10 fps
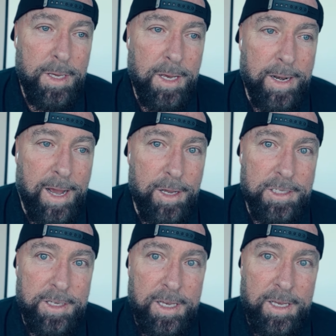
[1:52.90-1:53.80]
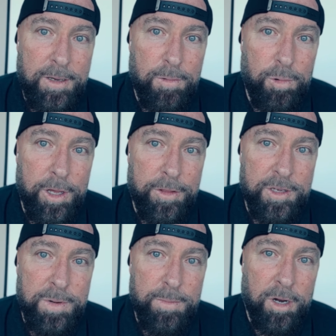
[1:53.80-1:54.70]
And now you see with the
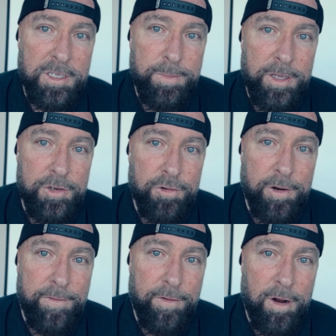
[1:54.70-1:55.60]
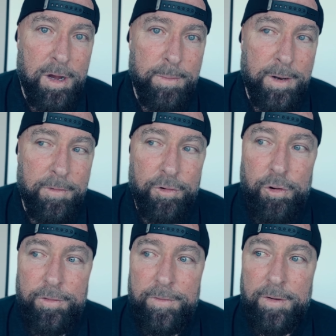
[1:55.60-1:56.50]
Springboks being drawn from and
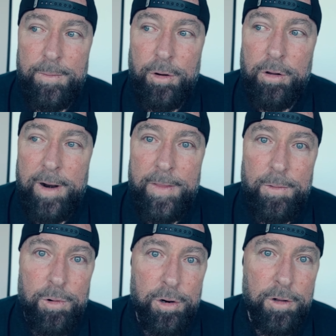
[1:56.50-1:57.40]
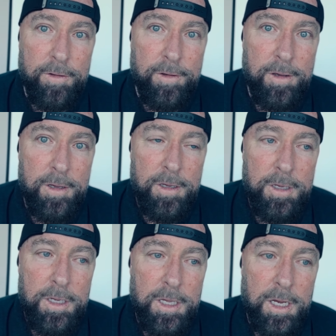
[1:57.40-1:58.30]
recruited from all around the world,
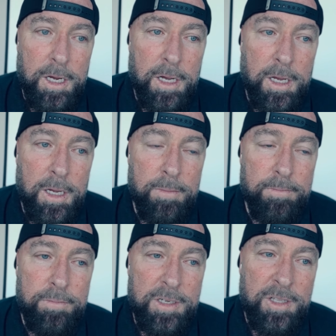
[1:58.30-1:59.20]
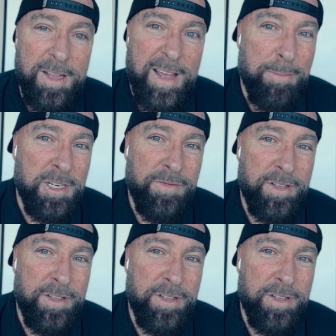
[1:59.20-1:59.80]
um, there's not that much of a